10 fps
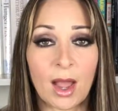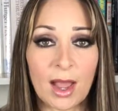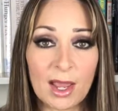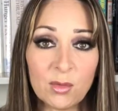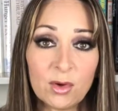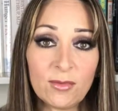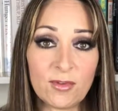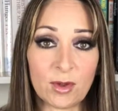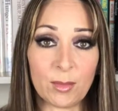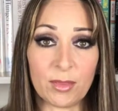I will
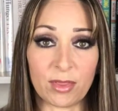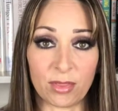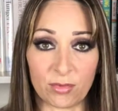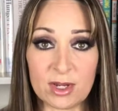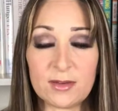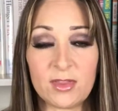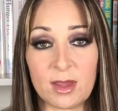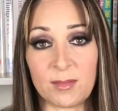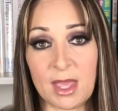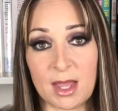film 3 of
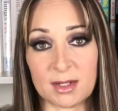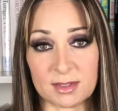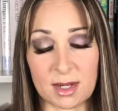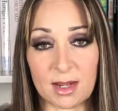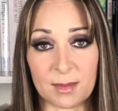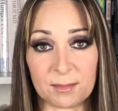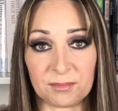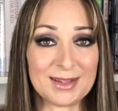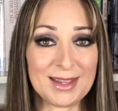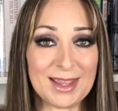them at a time.
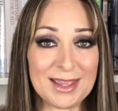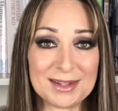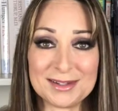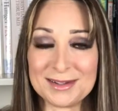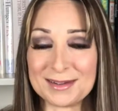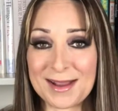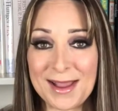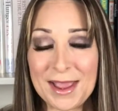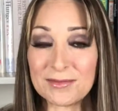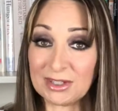And
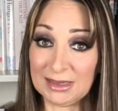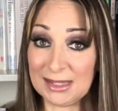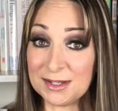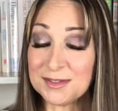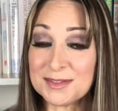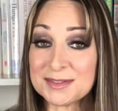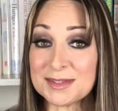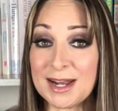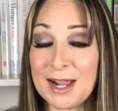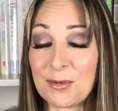I have a list
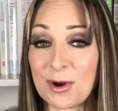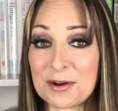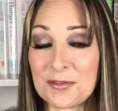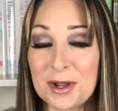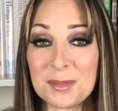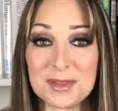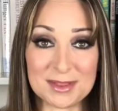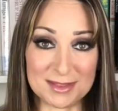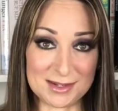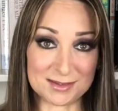that I work from.
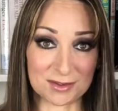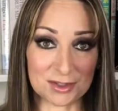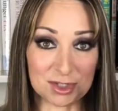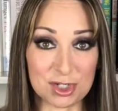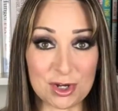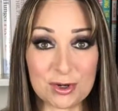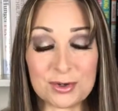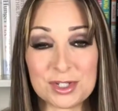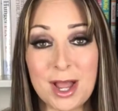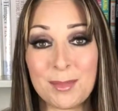These are the show
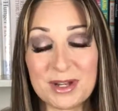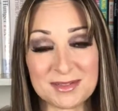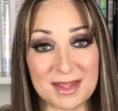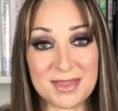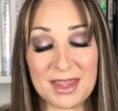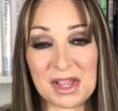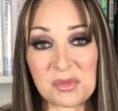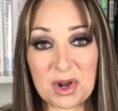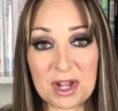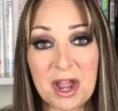topics I think I
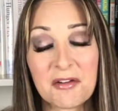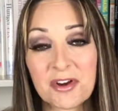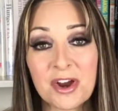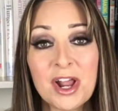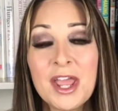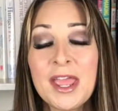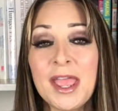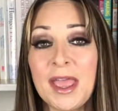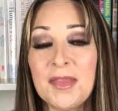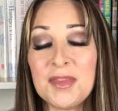want to cover.
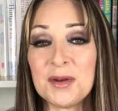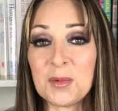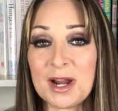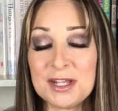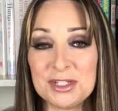And then what I